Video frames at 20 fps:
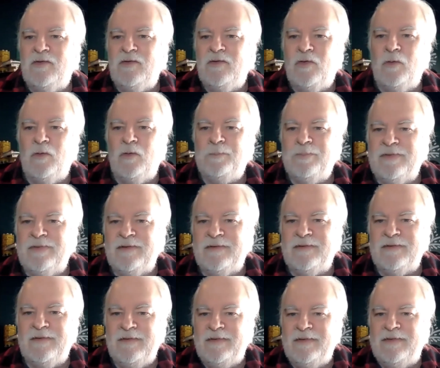I hope
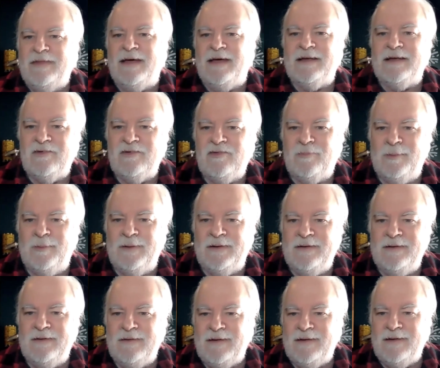that
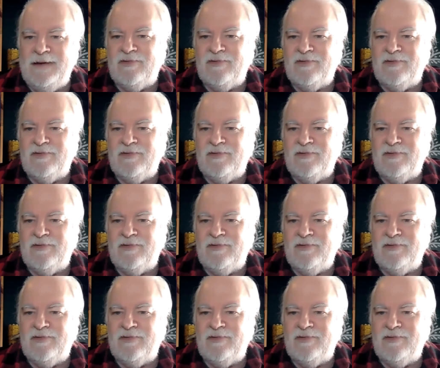has been